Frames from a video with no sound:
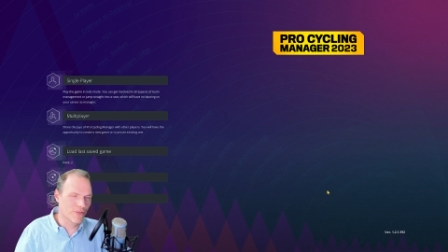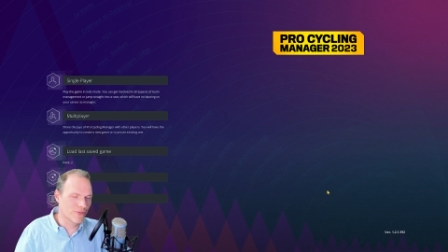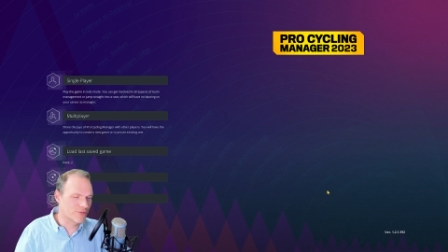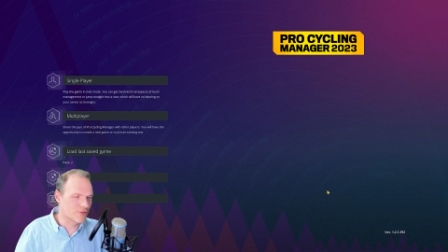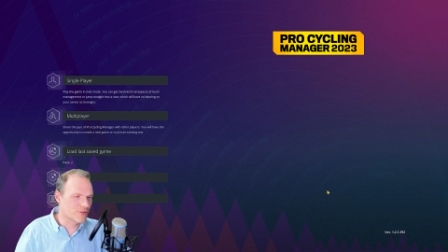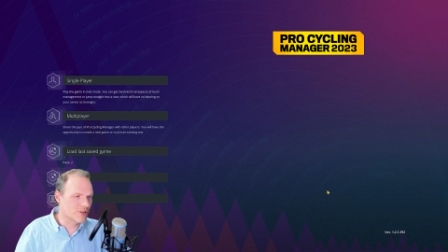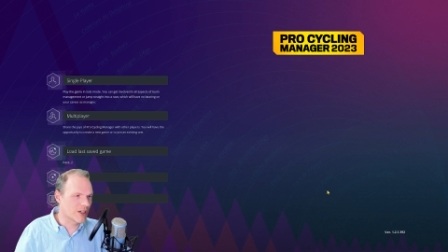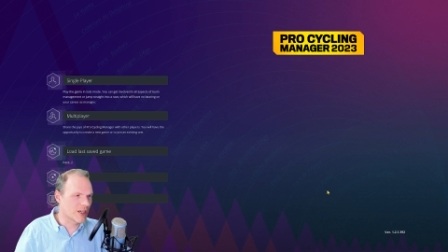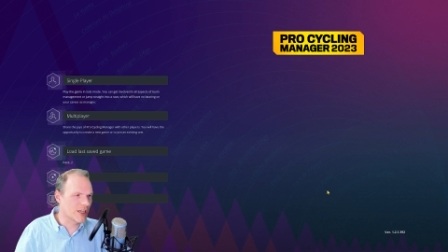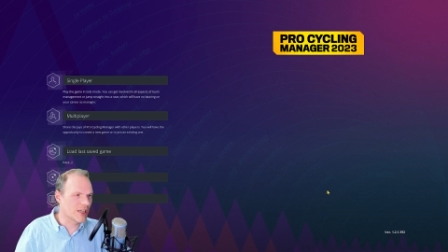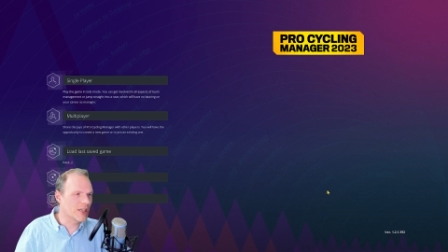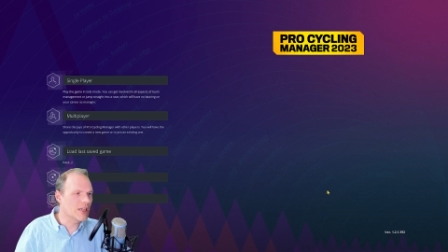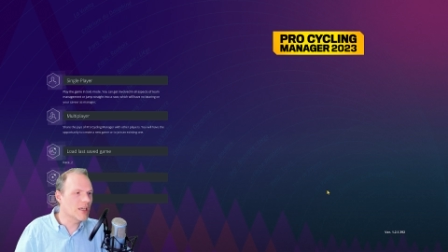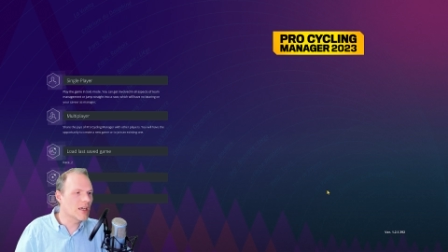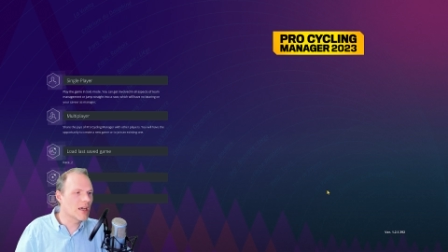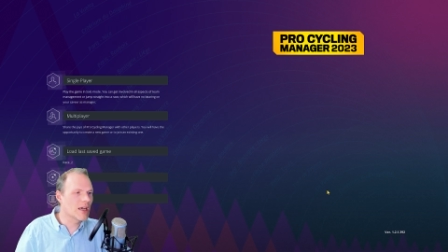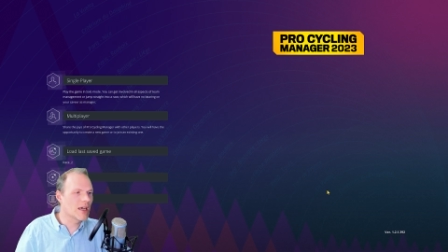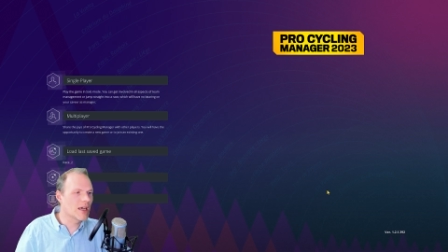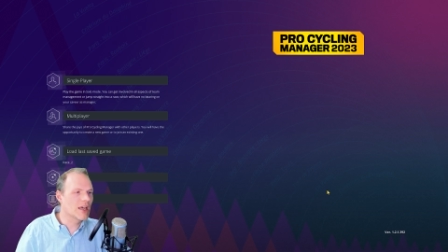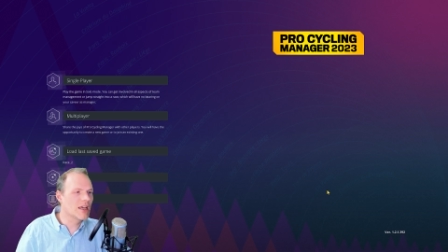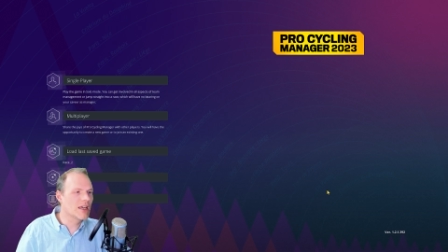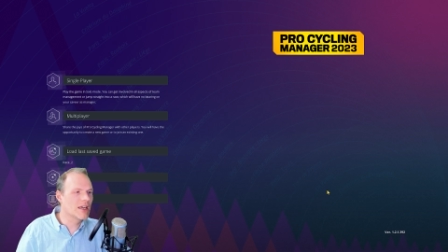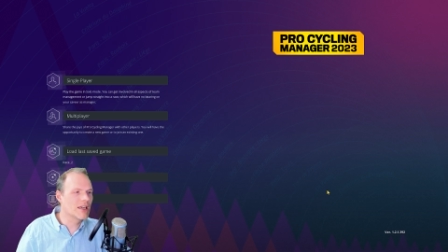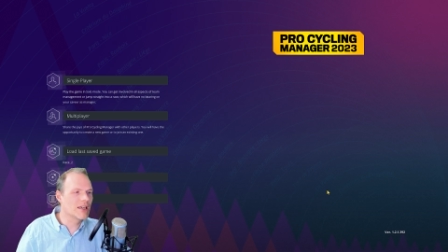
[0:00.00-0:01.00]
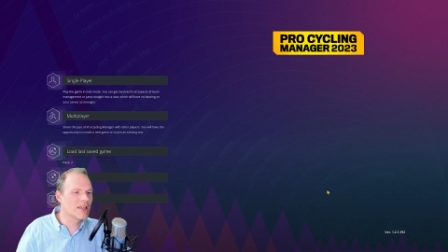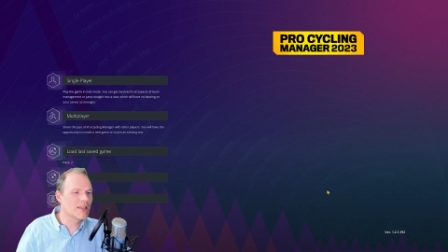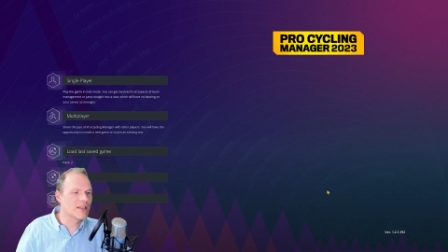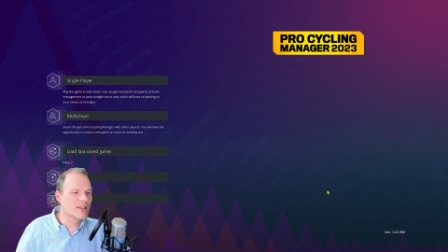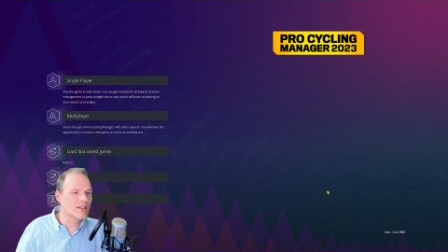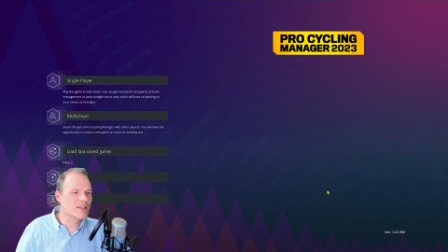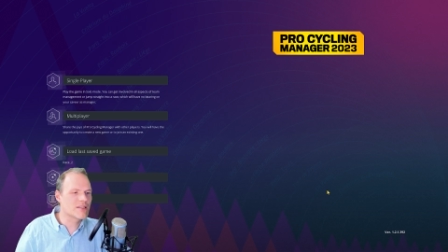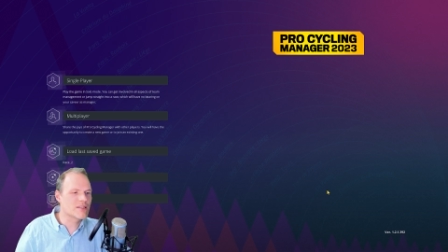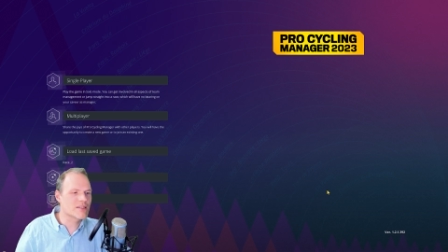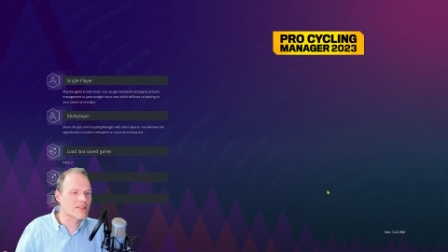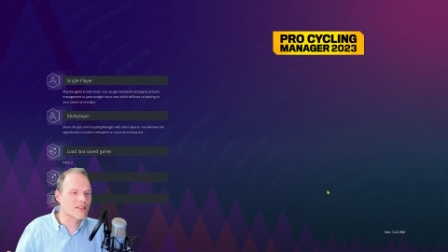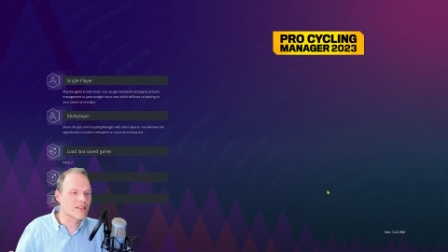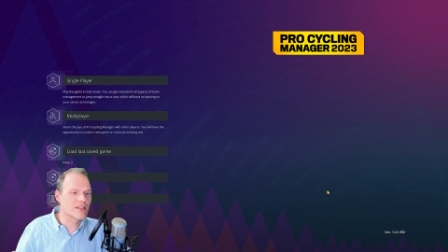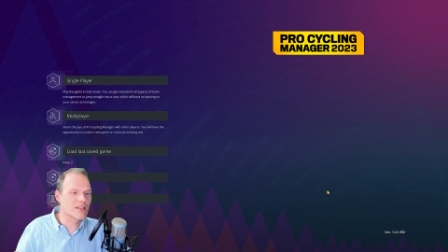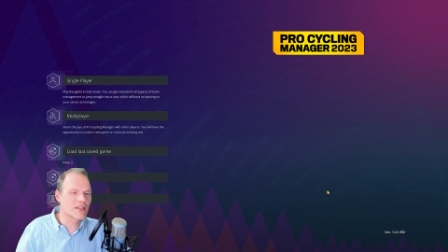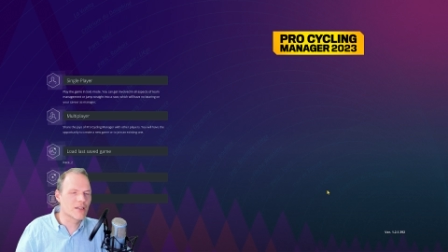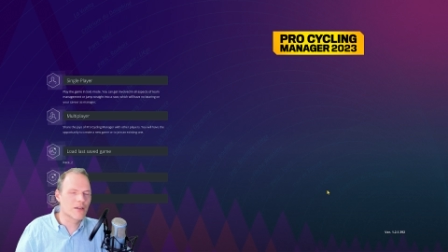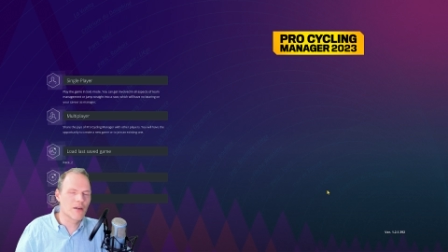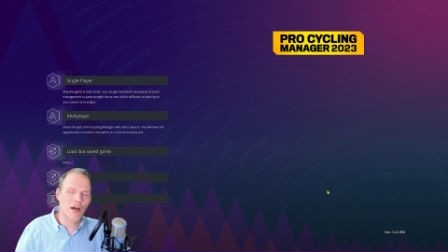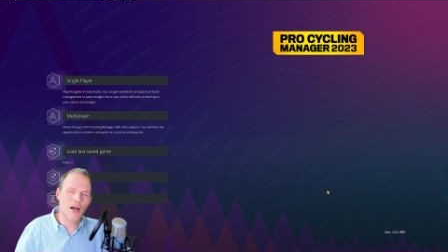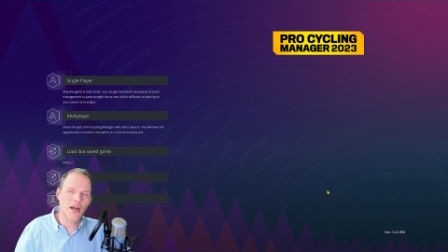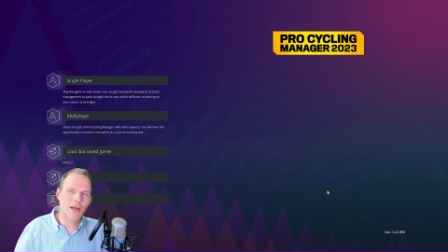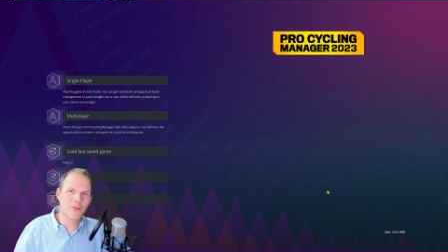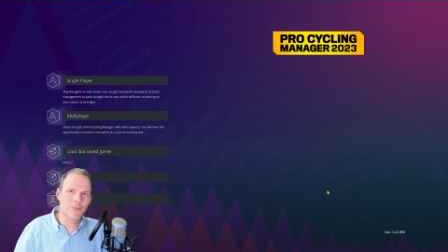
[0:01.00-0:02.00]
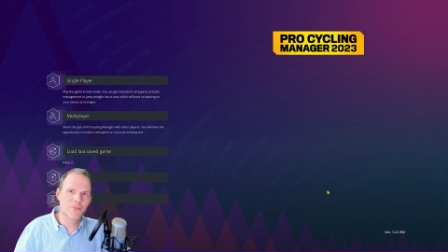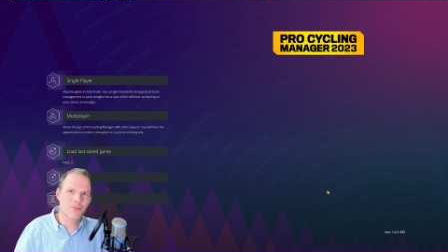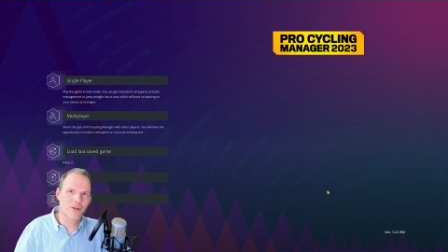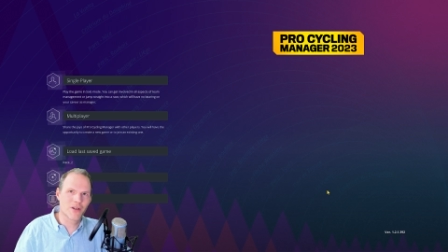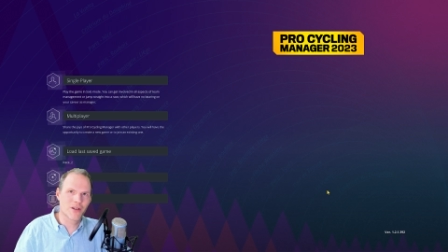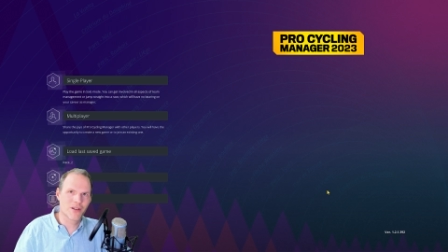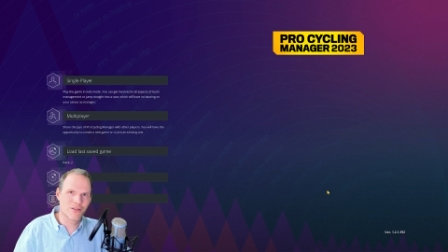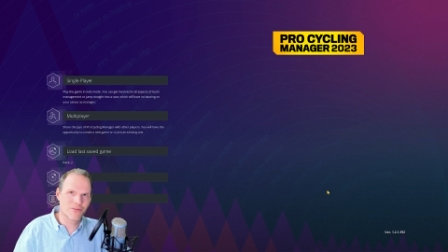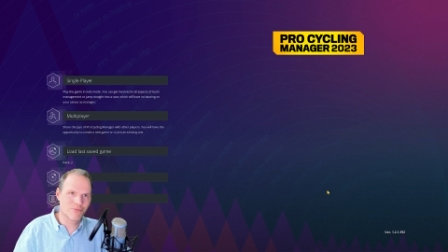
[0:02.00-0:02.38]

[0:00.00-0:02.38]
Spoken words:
free, and I'm